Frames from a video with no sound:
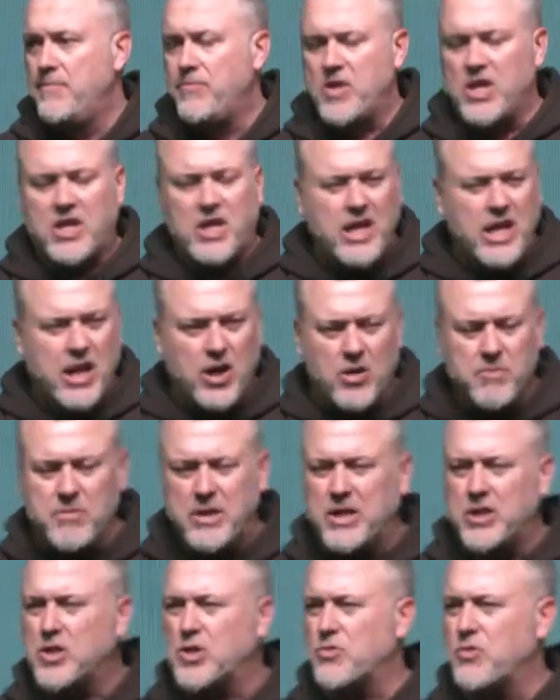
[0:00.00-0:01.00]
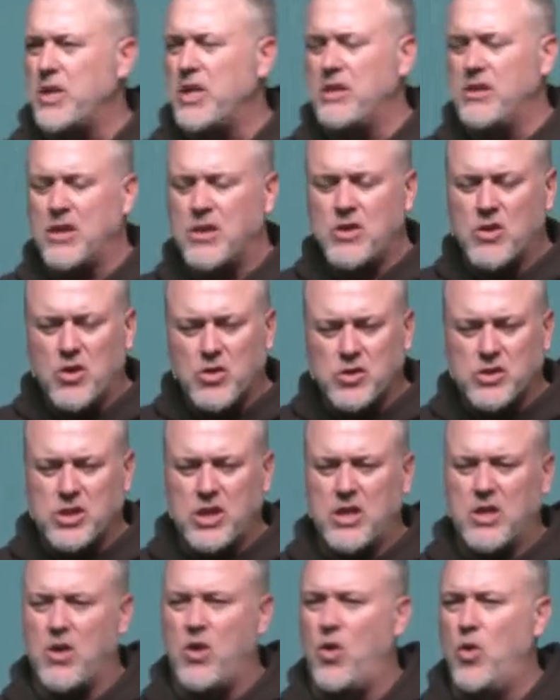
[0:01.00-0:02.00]
the care ministry and the
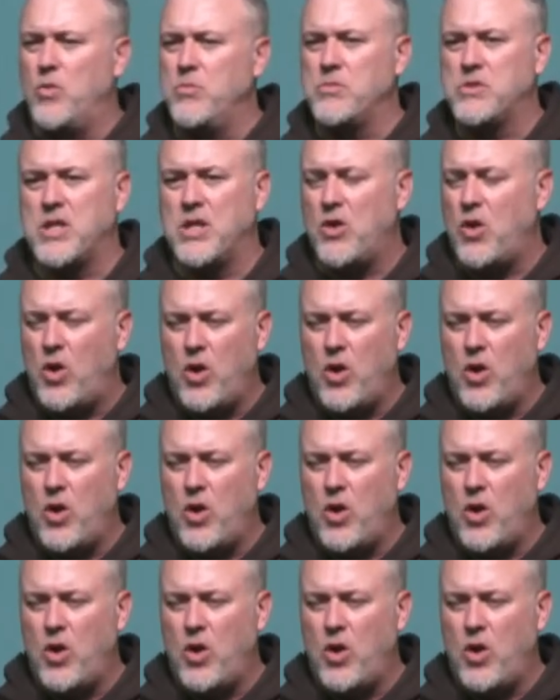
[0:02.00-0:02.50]
nursing homes and